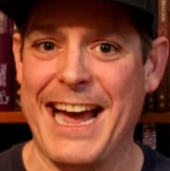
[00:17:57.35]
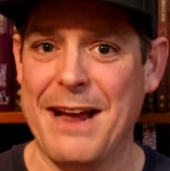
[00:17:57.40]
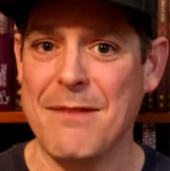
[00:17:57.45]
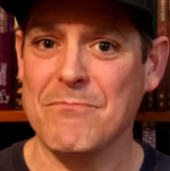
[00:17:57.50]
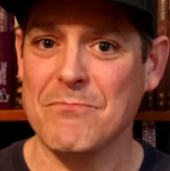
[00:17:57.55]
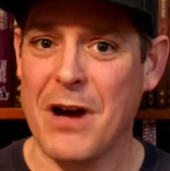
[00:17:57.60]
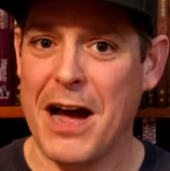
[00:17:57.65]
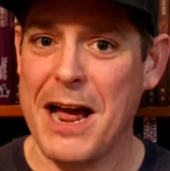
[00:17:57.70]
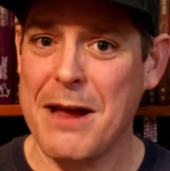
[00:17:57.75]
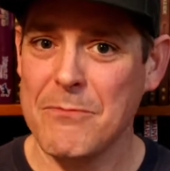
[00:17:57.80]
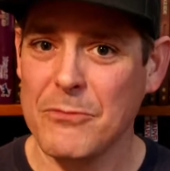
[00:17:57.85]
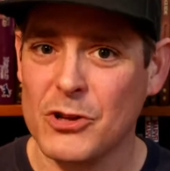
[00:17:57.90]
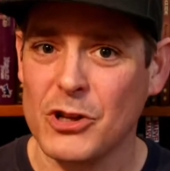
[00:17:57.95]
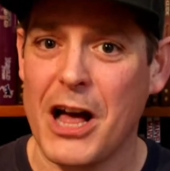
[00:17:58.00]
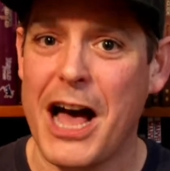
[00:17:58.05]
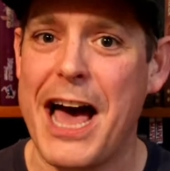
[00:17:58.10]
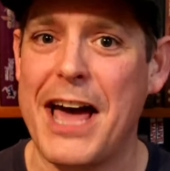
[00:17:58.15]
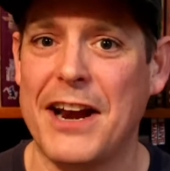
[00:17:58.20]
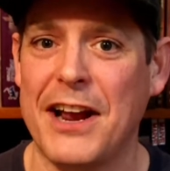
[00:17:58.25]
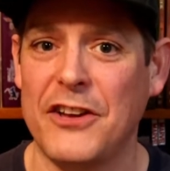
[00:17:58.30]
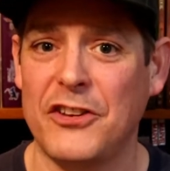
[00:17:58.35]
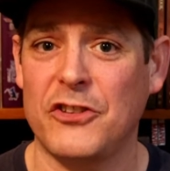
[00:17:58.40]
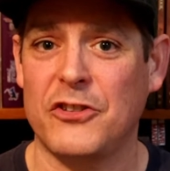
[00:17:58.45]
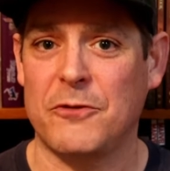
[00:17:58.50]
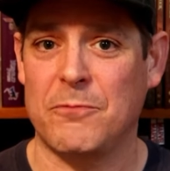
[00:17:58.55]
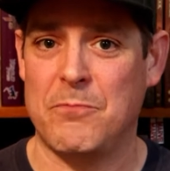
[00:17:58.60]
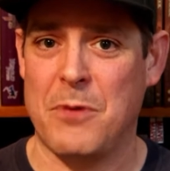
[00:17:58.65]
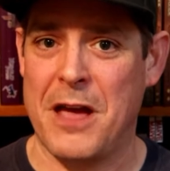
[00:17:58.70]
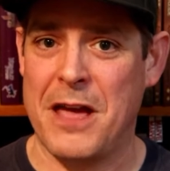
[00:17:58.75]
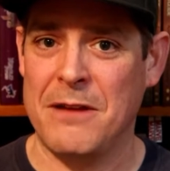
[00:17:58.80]
I'm glad I
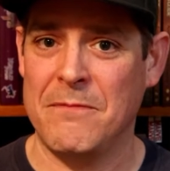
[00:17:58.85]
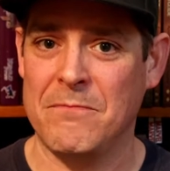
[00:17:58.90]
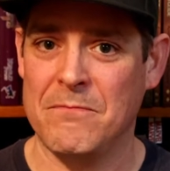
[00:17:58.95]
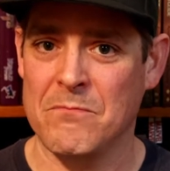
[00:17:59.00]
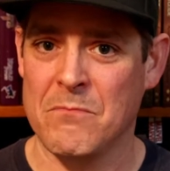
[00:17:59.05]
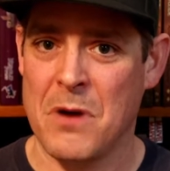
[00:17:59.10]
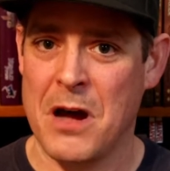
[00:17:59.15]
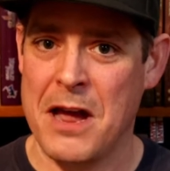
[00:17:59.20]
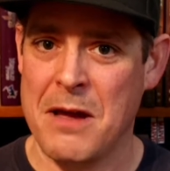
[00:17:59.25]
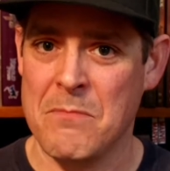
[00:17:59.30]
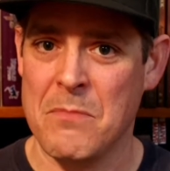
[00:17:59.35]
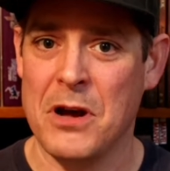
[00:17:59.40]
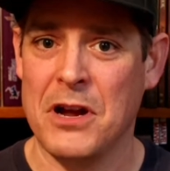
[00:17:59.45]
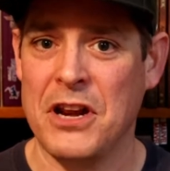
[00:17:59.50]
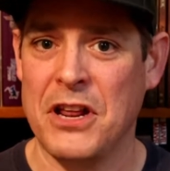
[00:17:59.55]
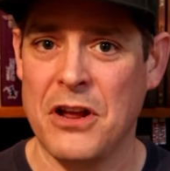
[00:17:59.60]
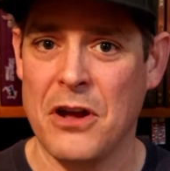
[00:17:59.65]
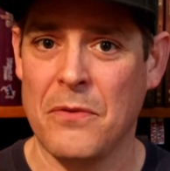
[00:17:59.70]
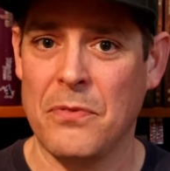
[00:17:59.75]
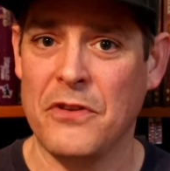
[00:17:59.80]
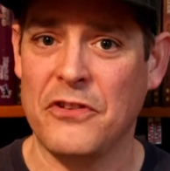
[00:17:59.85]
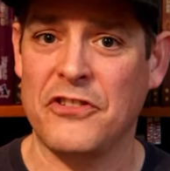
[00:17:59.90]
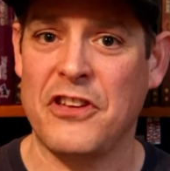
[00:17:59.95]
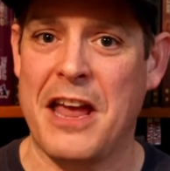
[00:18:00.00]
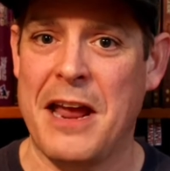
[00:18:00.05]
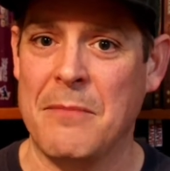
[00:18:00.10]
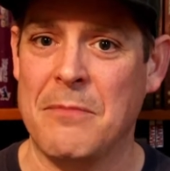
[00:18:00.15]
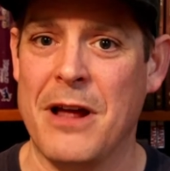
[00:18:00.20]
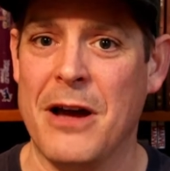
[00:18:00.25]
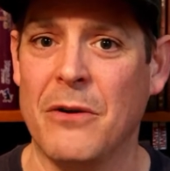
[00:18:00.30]
spent my money on this
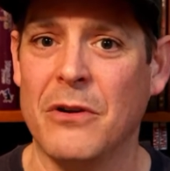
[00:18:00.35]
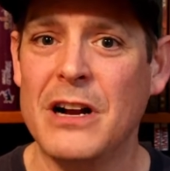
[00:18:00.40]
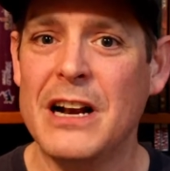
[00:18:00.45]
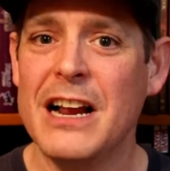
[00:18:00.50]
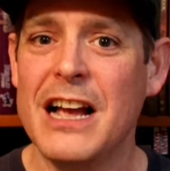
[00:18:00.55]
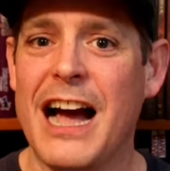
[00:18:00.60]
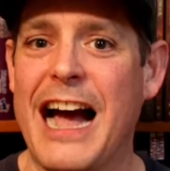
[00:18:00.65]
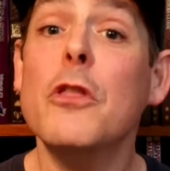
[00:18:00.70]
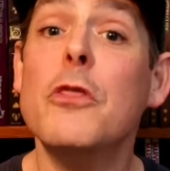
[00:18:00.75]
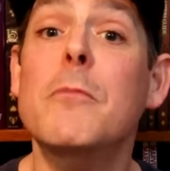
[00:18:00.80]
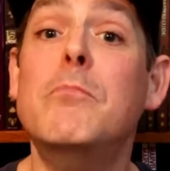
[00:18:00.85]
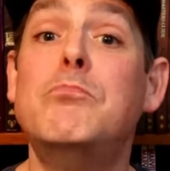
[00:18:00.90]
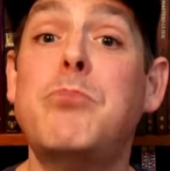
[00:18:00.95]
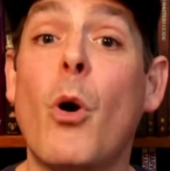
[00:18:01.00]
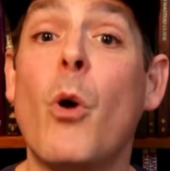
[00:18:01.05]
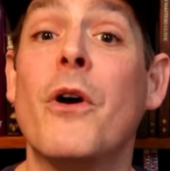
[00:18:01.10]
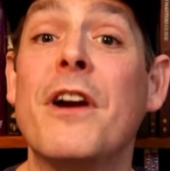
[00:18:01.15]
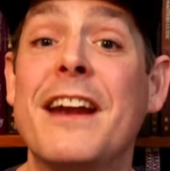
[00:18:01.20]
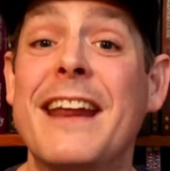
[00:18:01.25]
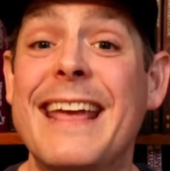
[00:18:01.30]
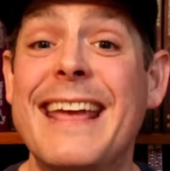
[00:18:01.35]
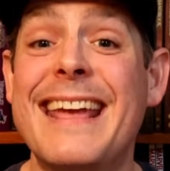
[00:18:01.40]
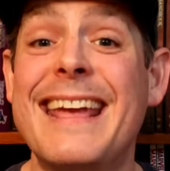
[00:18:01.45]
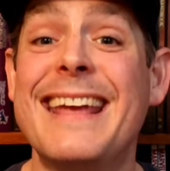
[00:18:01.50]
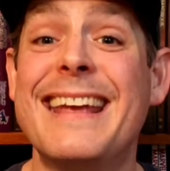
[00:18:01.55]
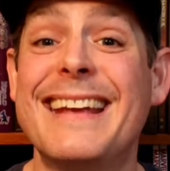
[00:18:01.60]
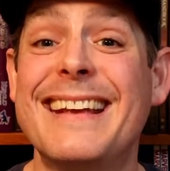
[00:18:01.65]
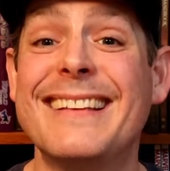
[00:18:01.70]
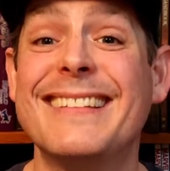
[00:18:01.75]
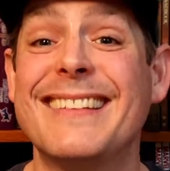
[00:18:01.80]
game. Now, the point
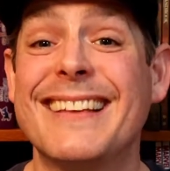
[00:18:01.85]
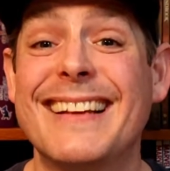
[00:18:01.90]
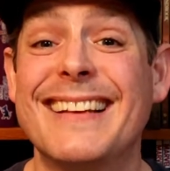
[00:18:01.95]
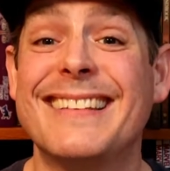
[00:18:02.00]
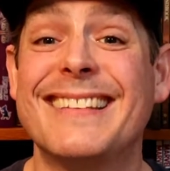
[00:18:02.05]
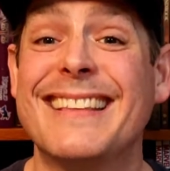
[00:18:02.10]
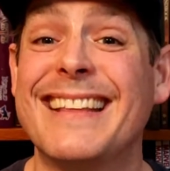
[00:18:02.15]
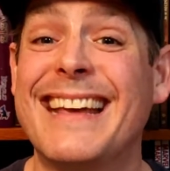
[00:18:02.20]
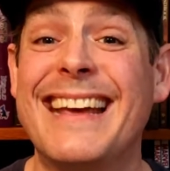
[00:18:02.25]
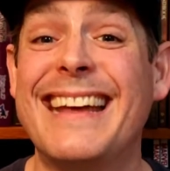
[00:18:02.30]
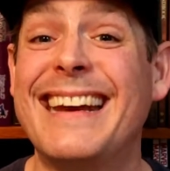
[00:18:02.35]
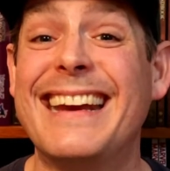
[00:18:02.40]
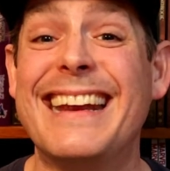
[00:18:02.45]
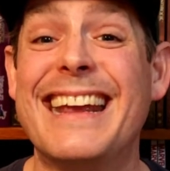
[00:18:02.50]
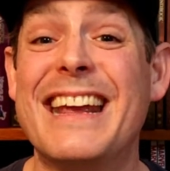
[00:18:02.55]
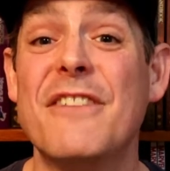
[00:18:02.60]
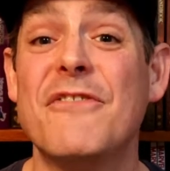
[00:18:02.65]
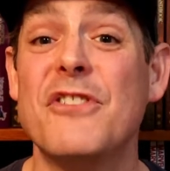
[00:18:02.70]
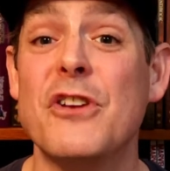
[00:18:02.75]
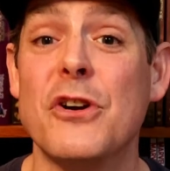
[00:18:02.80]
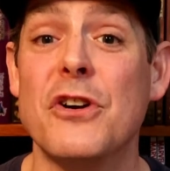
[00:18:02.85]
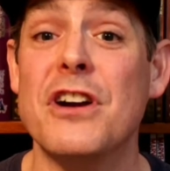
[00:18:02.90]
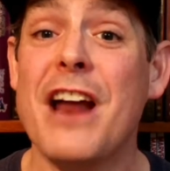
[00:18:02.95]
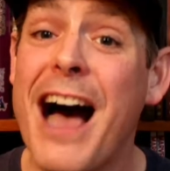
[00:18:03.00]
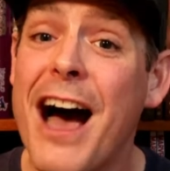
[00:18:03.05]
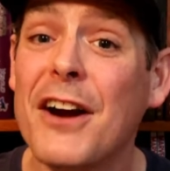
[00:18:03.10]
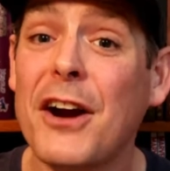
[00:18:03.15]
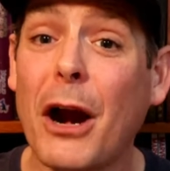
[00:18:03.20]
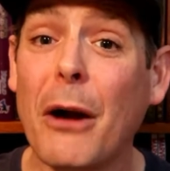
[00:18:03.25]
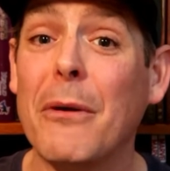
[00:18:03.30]
is that if you're
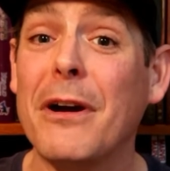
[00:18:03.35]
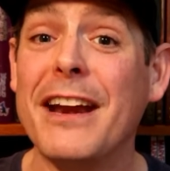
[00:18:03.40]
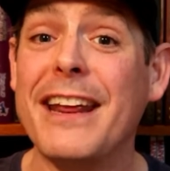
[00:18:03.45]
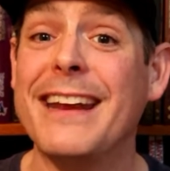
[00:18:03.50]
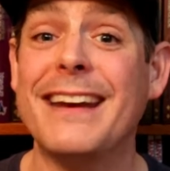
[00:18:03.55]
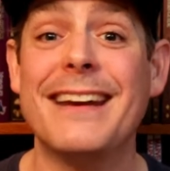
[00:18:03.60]
not already